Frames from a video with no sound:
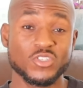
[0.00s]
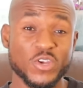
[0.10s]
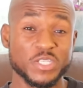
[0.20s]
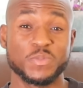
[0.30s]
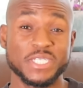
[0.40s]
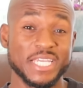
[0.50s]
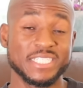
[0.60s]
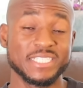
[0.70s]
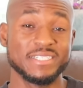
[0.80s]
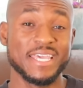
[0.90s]

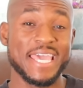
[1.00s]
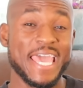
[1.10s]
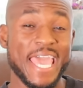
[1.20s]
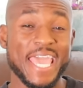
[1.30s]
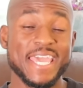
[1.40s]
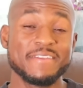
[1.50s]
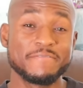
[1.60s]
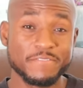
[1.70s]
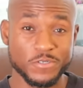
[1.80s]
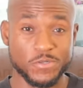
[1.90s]
transportation, and
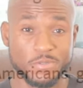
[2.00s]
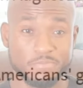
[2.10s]
food.